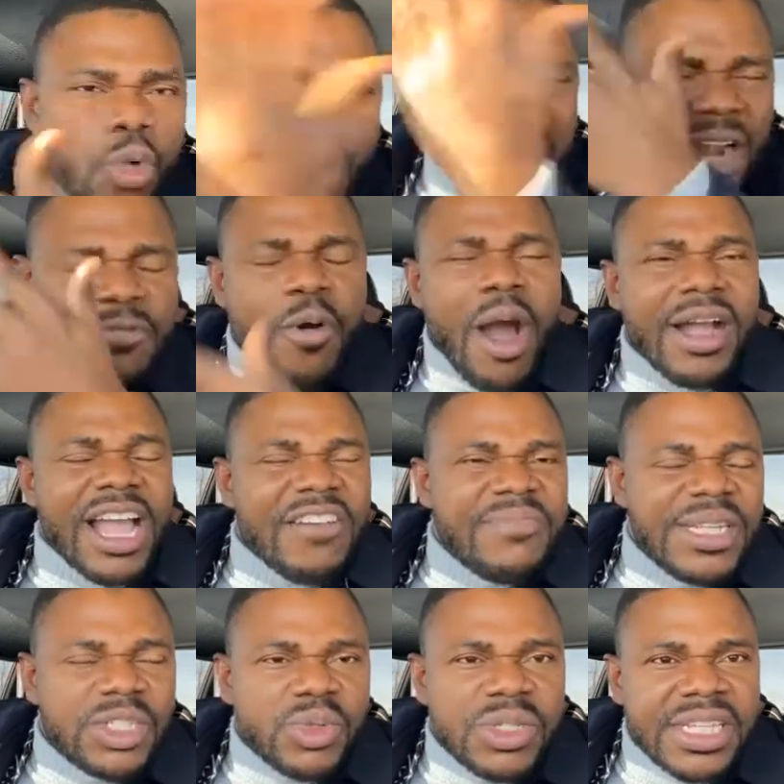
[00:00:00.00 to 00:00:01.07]
it too hard for our
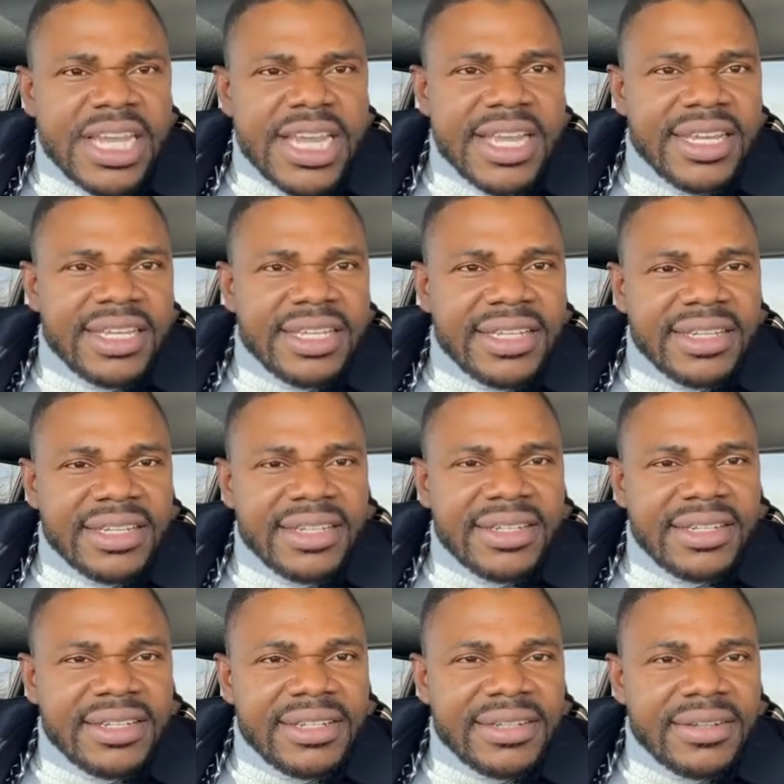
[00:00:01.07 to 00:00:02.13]
governments to see?
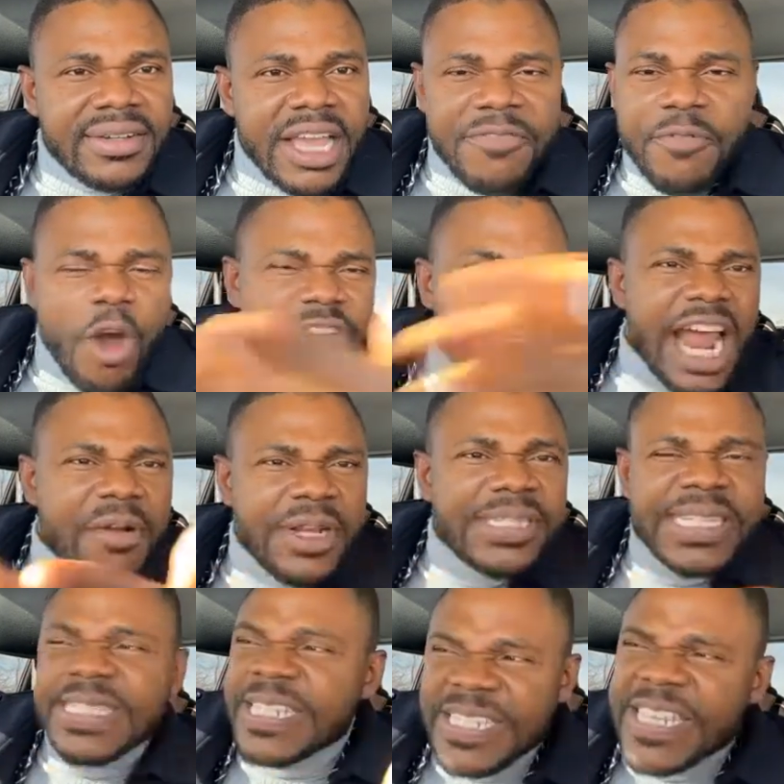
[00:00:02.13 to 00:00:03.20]
If
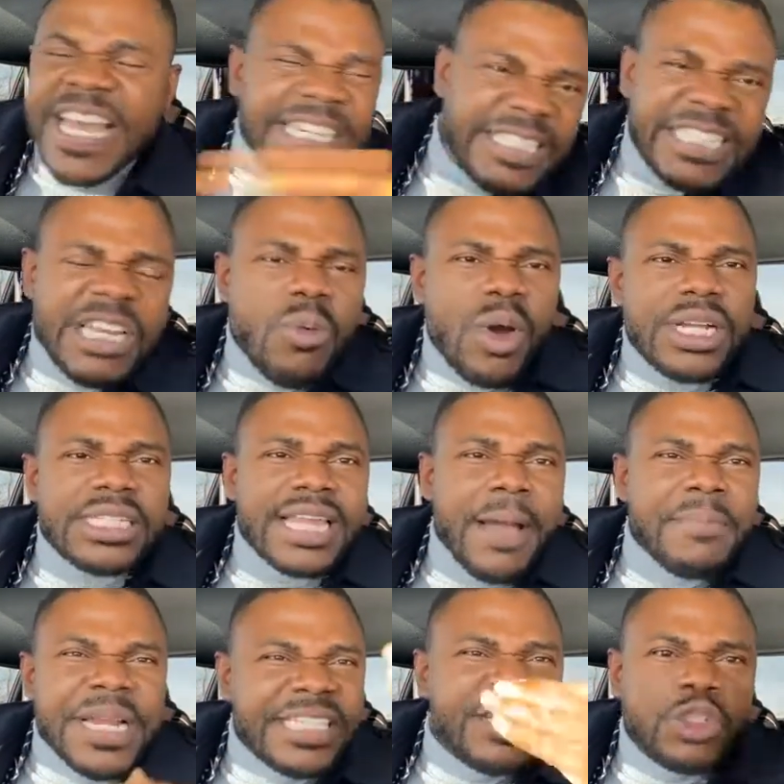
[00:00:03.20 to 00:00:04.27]
ordinary citizen can see what
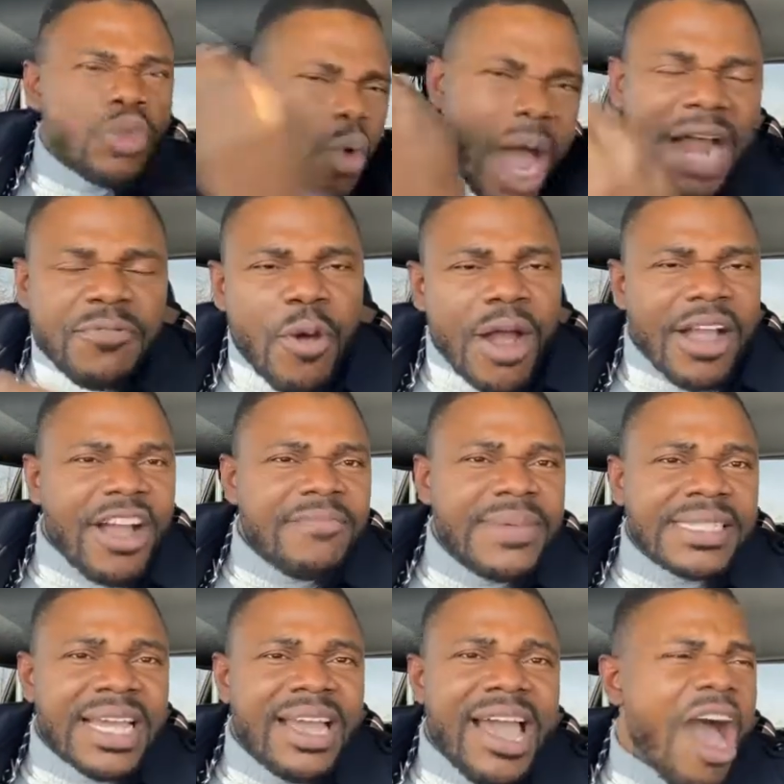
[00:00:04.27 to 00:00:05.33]
is happening, is it too hard for our
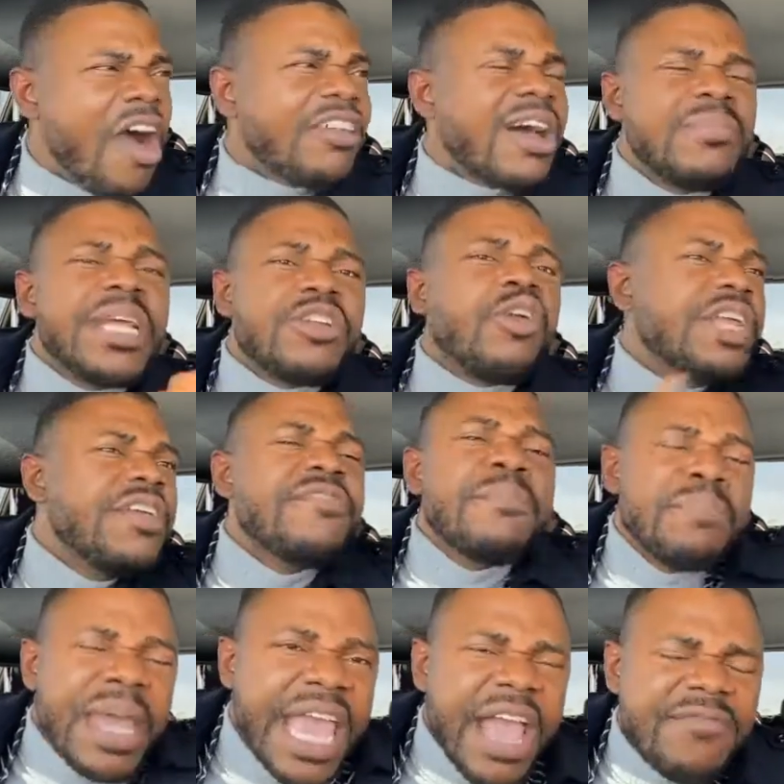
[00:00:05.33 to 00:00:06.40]
government? How come they don't
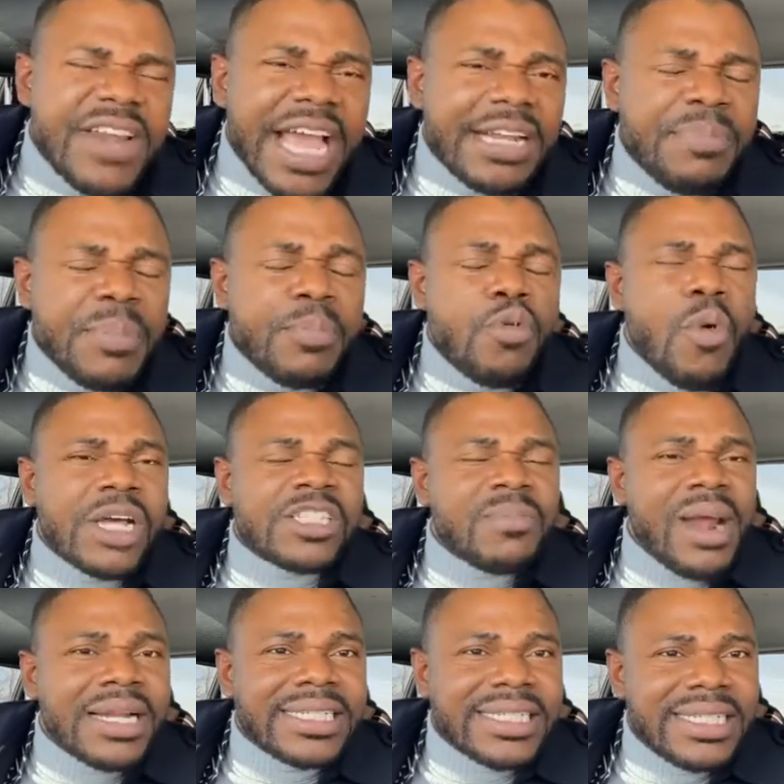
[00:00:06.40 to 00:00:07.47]
even behave like people who are
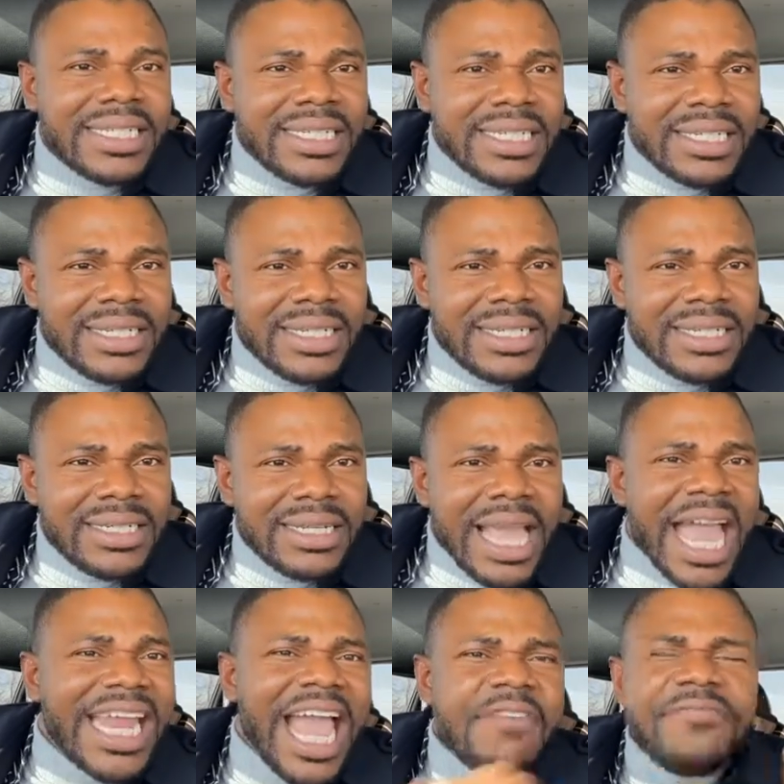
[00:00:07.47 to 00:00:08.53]
smart?
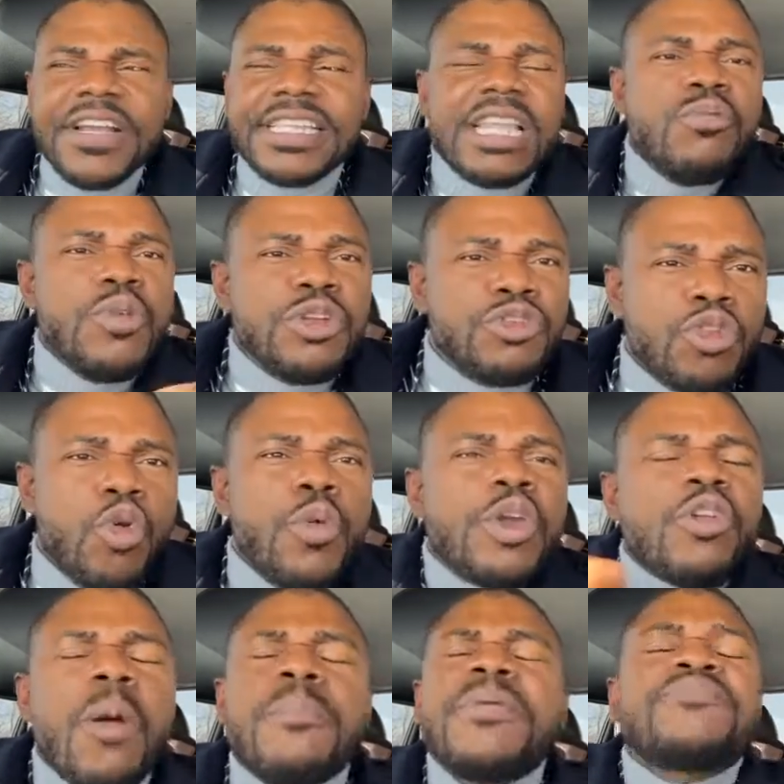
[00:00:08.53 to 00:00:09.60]
And everything we do,
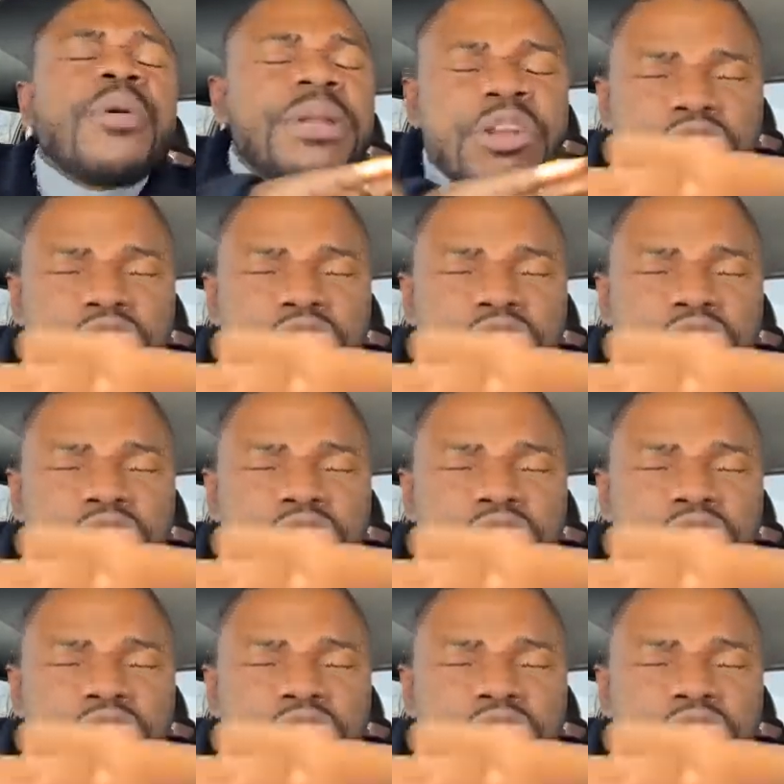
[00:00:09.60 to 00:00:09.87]
we copy